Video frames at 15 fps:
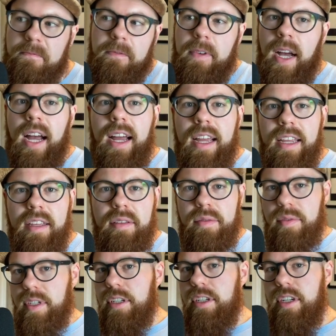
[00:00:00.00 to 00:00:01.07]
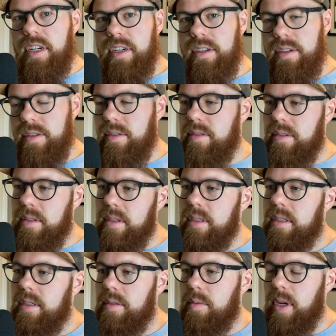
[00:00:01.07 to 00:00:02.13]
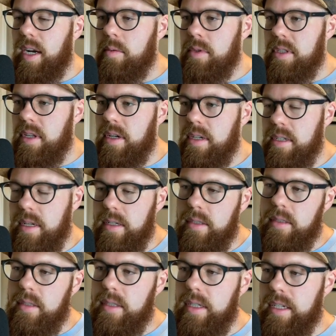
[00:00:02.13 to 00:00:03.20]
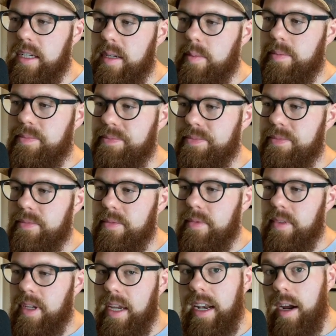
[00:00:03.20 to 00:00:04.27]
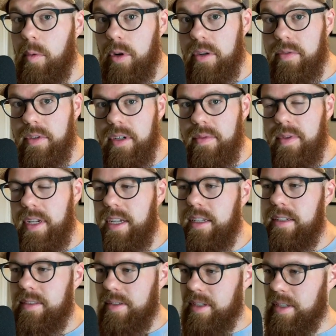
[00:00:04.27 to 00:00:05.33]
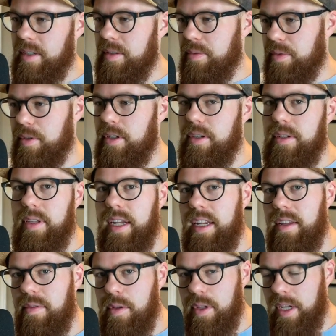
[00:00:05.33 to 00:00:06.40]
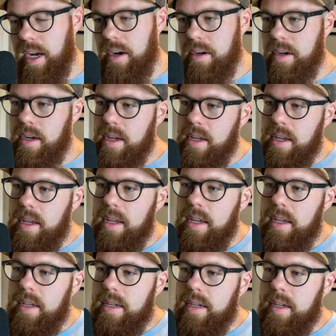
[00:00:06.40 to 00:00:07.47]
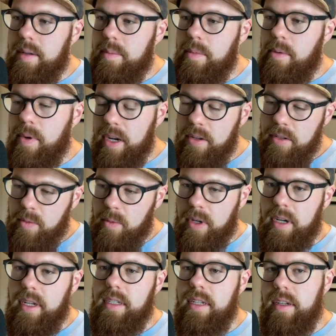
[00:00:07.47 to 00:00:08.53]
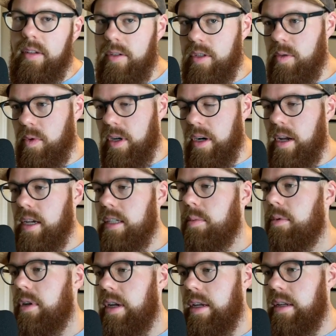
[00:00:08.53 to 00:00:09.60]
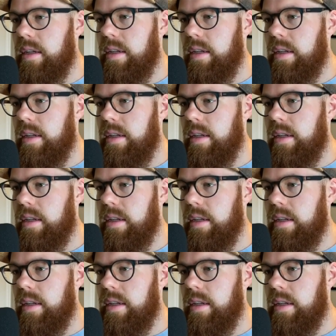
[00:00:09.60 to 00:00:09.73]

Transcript: five-ish years uh, when I was at Intel. Um, I now work for NVIDIA, uh, for all any of you that care. Uh, but when I used to work at Intel and used to work on OSPRay,